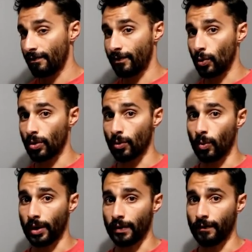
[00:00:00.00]
for
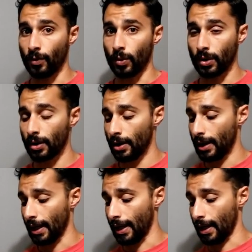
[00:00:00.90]
one to four,
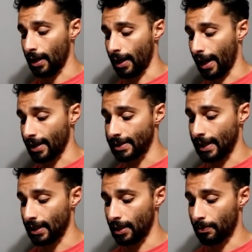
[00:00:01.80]
and it has
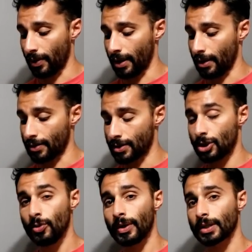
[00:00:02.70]
daylight brightness
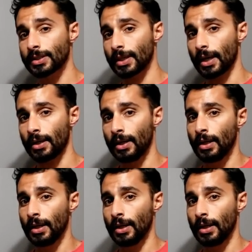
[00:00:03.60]
to an extent.